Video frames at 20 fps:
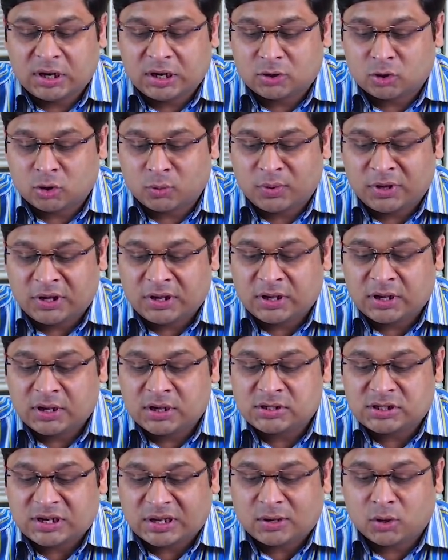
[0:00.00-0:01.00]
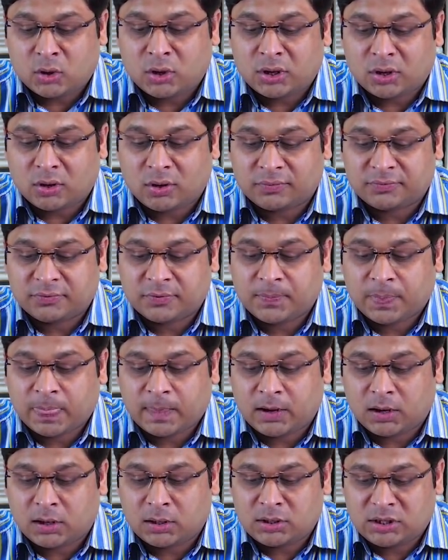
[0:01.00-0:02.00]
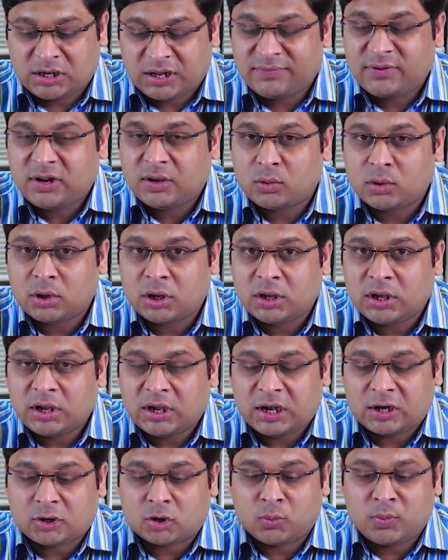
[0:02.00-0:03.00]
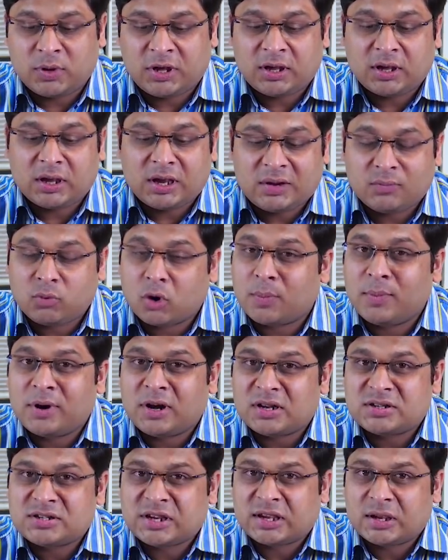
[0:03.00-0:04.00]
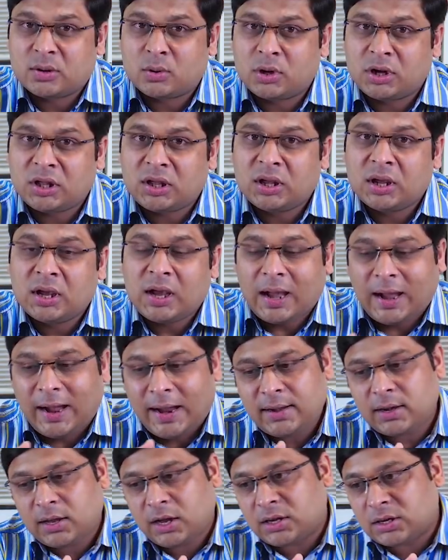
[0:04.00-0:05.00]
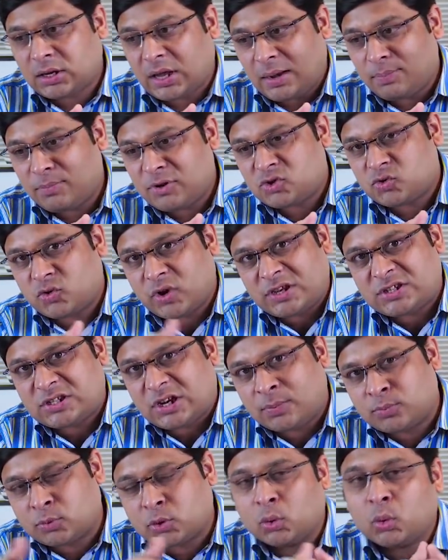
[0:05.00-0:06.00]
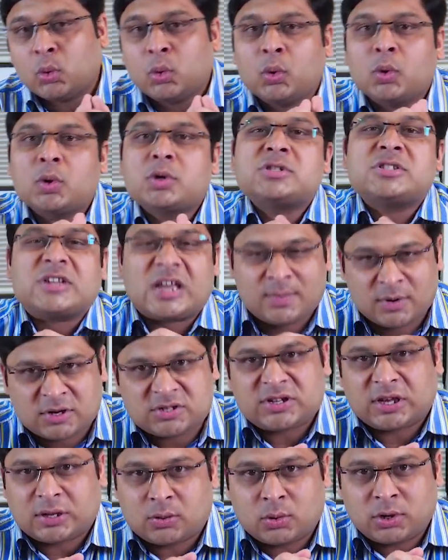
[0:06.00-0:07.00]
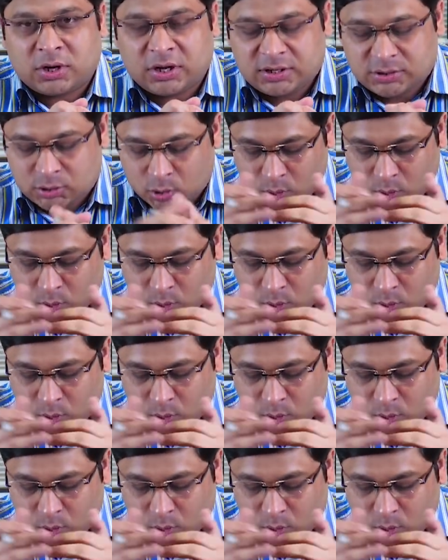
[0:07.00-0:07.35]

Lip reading: it could be security of livelihood, it could be environmental security, and it can be stretched up to cyber security.